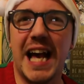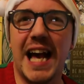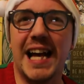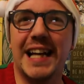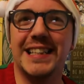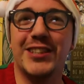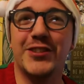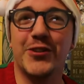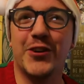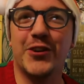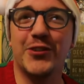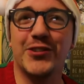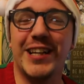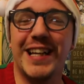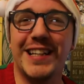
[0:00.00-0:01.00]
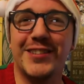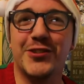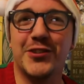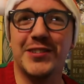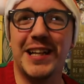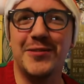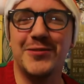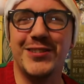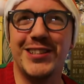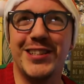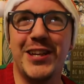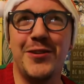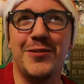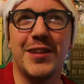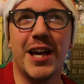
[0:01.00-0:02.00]
and it all is all down to
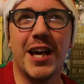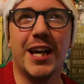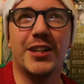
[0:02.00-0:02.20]
youth.